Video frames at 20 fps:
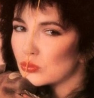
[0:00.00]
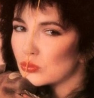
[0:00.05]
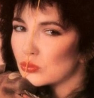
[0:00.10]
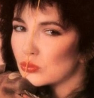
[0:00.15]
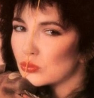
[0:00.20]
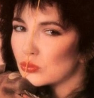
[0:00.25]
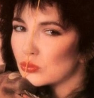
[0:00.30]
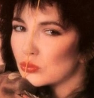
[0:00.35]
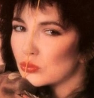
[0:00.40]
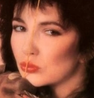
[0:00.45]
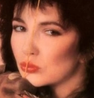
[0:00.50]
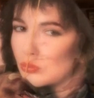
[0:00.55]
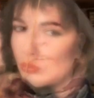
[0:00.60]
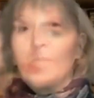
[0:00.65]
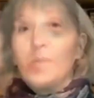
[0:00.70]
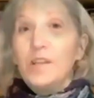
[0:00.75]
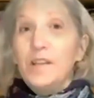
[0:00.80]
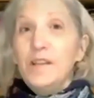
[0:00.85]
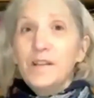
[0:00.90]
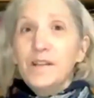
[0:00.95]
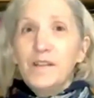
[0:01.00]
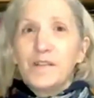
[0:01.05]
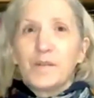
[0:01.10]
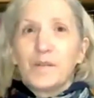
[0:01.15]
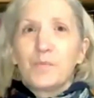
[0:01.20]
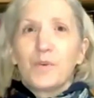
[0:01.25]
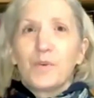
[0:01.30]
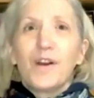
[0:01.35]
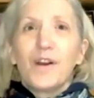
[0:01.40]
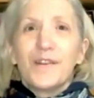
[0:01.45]
I was completely
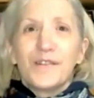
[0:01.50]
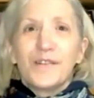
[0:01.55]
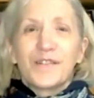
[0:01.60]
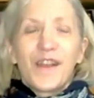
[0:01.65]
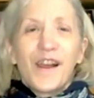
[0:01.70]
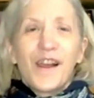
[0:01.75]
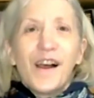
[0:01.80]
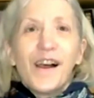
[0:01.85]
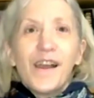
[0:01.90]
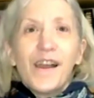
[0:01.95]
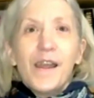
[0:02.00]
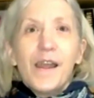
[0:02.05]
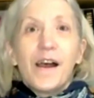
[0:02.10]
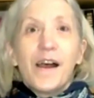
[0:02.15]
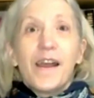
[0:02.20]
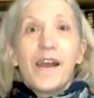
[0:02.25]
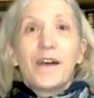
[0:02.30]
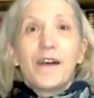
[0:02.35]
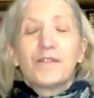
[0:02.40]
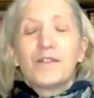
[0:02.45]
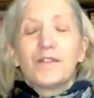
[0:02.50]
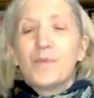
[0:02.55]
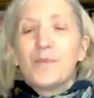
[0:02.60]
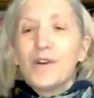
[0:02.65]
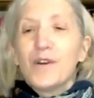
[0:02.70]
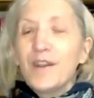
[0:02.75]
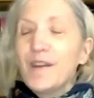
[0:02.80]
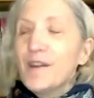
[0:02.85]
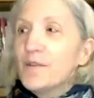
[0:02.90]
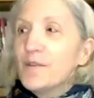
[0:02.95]
surprised. I have to
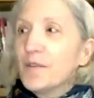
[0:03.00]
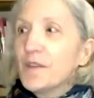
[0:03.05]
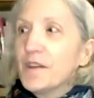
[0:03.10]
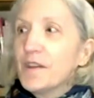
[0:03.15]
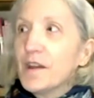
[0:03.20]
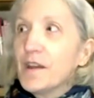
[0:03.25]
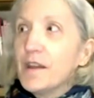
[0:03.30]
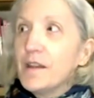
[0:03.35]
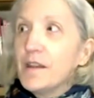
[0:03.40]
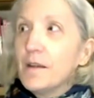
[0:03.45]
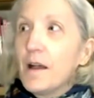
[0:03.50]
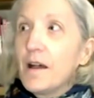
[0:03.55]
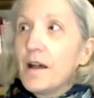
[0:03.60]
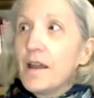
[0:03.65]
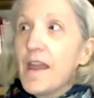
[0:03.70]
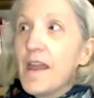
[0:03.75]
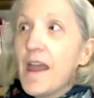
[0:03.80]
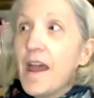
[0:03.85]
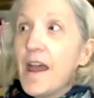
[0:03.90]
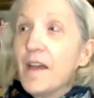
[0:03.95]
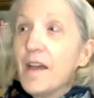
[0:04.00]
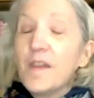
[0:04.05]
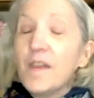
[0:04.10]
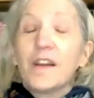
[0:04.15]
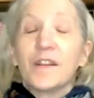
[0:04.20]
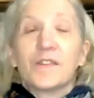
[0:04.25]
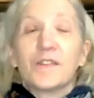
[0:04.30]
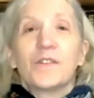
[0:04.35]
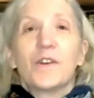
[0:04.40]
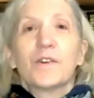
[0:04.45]
point out that I had
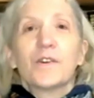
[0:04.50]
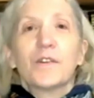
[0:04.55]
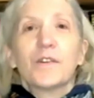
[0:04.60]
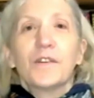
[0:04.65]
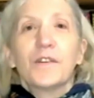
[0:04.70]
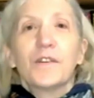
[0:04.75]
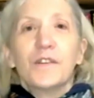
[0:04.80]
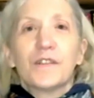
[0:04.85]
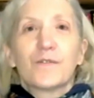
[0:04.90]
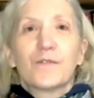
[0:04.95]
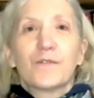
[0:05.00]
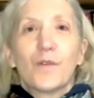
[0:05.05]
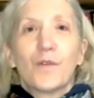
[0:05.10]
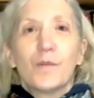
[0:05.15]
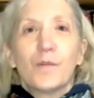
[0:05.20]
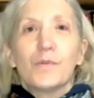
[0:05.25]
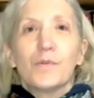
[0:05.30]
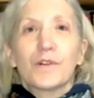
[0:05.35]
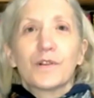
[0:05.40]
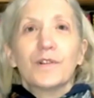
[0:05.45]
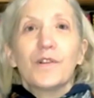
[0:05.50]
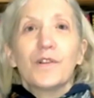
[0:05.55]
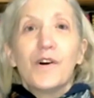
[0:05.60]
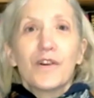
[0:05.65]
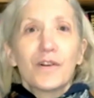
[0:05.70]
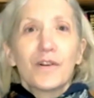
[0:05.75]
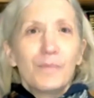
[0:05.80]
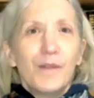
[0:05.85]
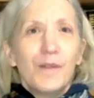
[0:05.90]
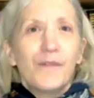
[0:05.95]
that song on the list for the book
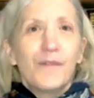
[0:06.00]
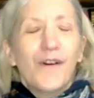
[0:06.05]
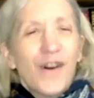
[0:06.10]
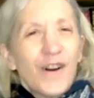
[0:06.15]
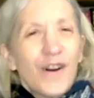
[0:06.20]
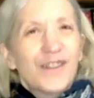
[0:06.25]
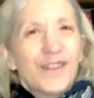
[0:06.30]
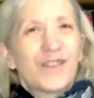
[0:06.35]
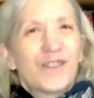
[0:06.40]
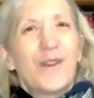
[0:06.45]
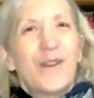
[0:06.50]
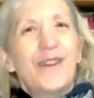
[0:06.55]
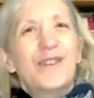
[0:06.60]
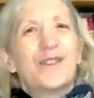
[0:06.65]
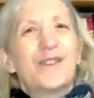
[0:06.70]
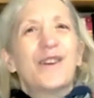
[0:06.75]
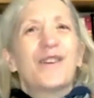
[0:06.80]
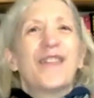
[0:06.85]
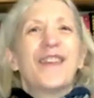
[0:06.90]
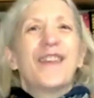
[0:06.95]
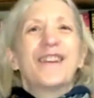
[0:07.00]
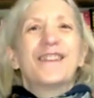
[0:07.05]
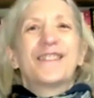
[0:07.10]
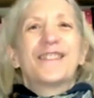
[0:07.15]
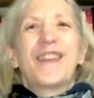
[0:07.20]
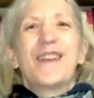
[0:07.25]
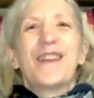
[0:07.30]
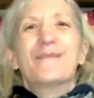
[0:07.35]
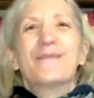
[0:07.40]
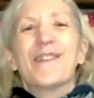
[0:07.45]
long before Stranger Things
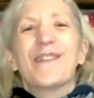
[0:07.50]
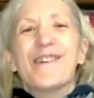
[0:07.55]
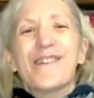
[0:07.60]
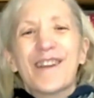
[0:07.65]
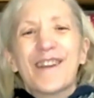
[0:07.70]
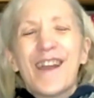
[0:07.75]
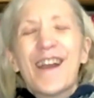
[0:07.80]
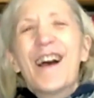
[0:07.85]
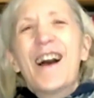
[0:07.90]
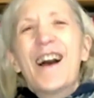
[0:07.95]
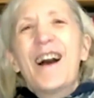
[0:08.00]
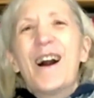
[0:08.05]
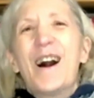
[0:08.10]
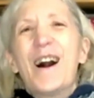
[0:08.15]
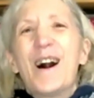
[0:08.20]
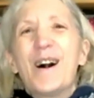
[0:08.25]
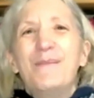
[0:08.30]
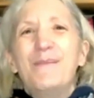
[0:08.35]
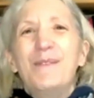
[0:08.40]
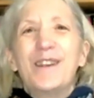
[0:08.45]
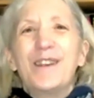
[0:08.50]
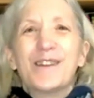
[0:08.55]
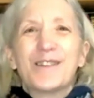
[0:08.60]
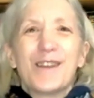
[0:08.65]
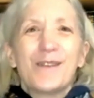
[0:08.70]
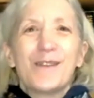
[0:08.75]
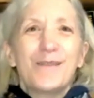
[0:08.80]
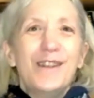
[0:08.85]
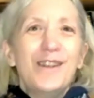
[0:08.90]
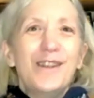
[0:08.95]
came along because
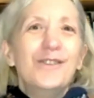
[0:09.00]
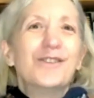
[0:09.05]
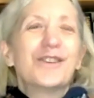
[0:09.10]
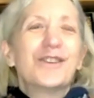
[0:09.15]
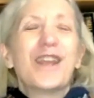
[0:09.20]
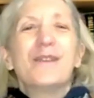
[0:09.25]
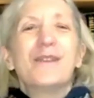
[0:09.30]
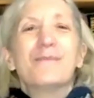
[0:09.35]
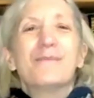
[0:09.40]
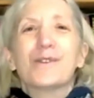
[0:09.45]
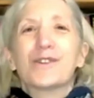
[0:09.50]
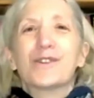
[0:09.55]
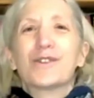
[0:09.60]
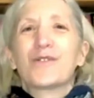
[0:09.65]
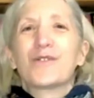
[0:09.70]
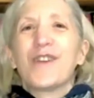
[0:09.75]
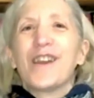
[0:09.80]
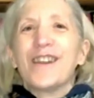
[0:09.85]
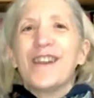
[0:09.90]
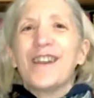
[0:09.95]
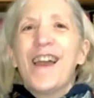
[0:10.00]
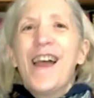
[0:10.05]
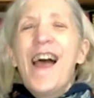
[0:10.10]
I'm a huge Kate Bush fan.